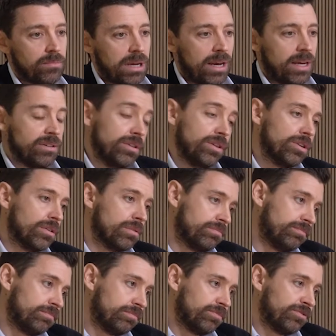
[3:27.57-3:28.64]
And to your
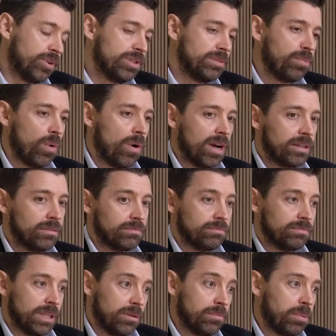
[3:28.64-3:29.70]
first point,
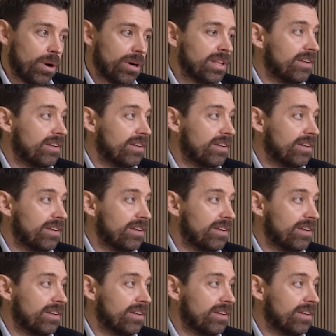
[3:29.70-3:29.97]
part